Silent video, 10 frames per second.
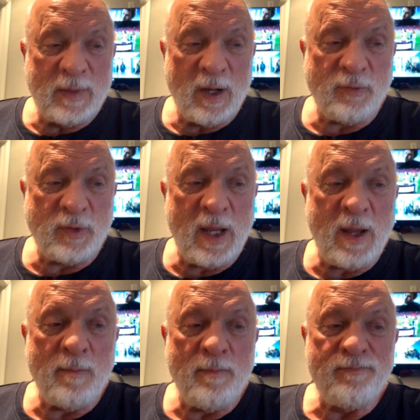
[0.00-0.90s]
Tough
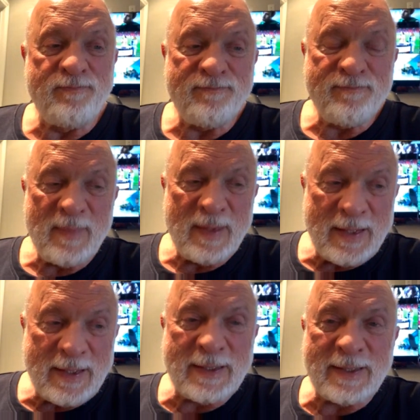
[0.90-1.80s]
team.
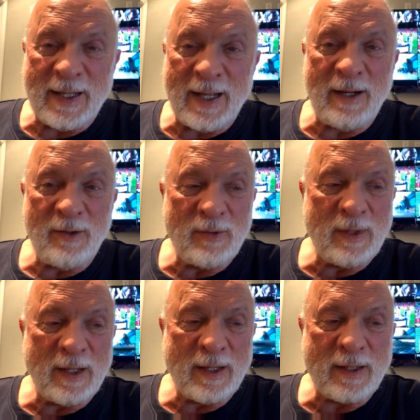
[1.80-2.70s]
I don't
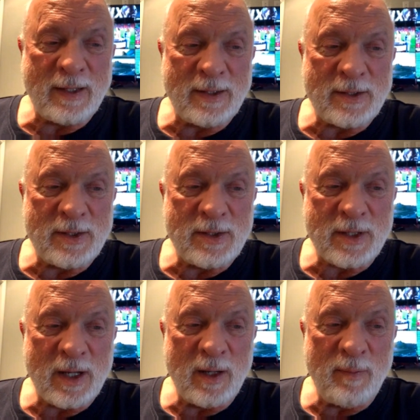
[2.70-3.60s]
think this
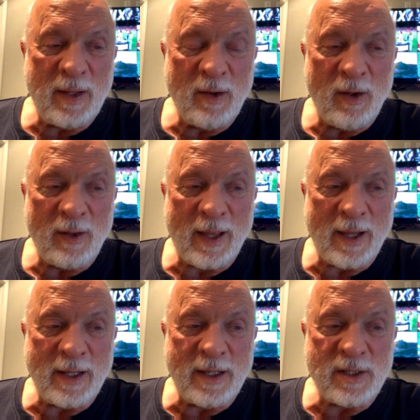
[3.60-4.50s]
is going to be all
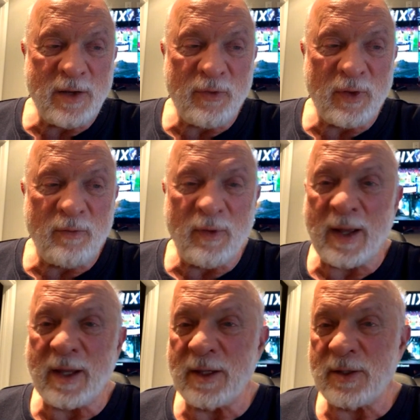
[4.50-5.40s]
that easy for the
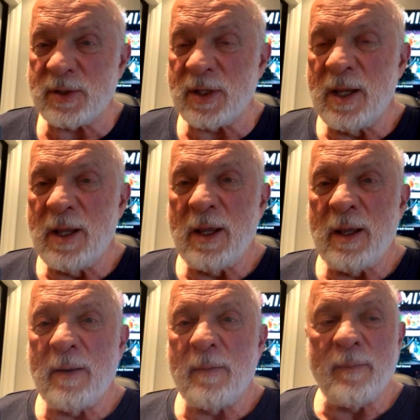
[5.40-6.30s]
Vikings.
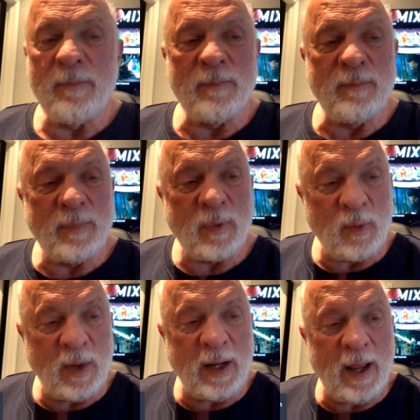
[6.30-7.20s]

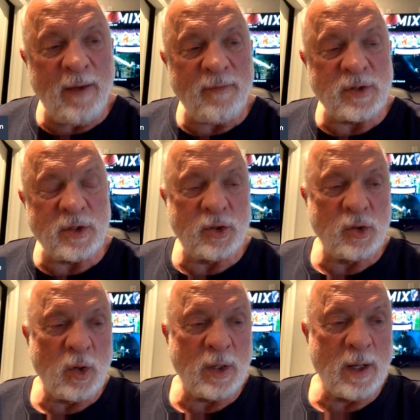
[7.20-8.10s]
3.5 is a
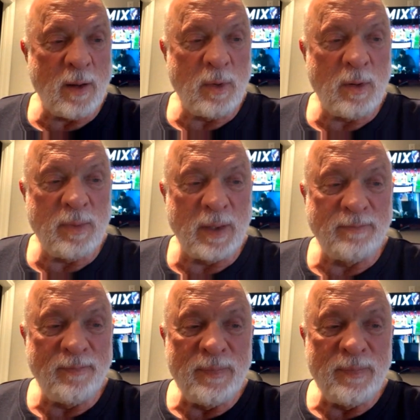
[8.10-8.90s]
short number, but